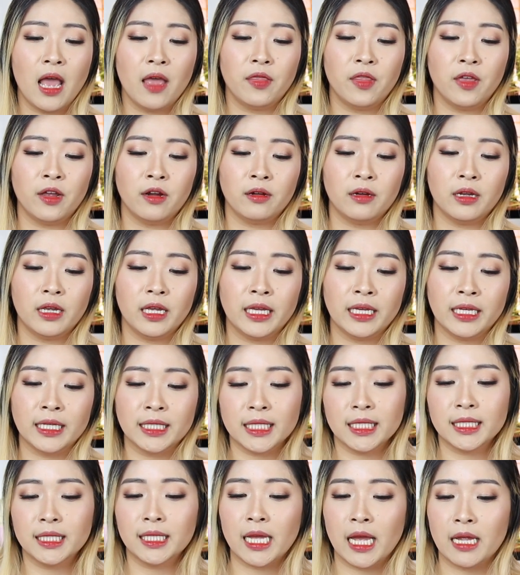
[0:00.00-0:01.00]
there is
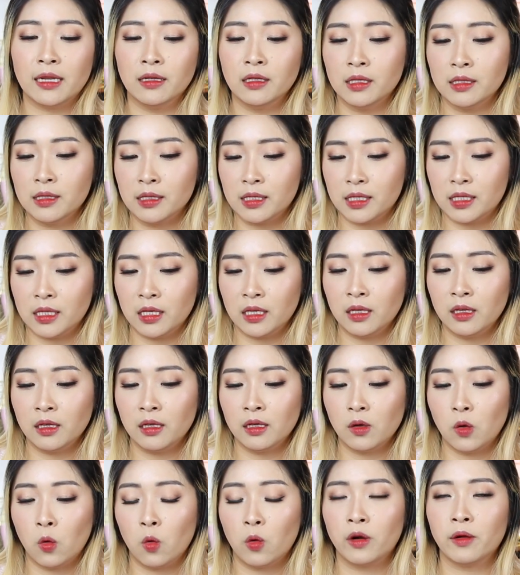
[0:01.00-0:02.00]
a tendency,
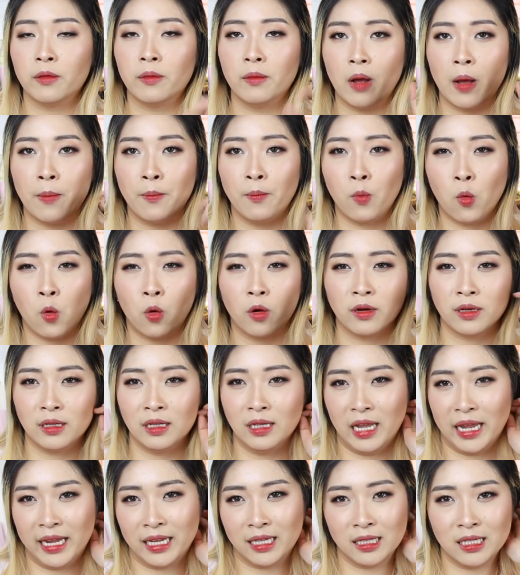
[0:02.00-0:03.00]
or a more
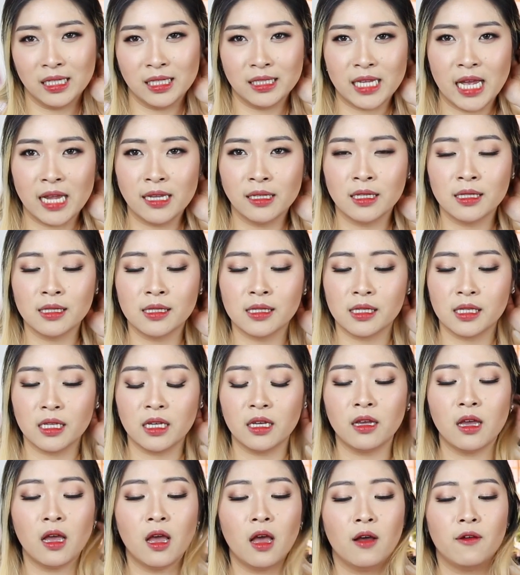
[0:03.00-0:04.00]
likely
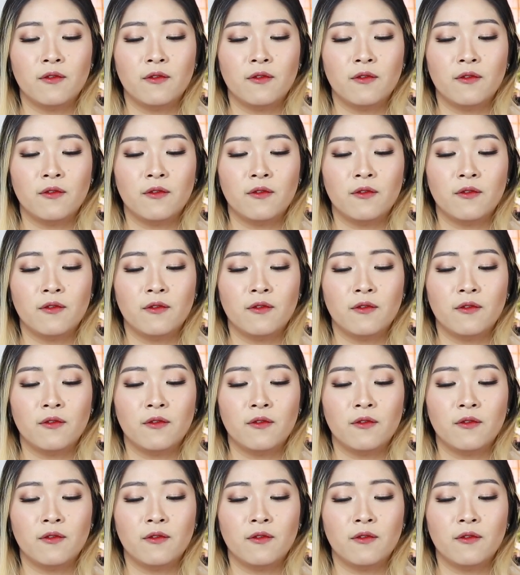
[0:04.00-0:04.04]
tendency,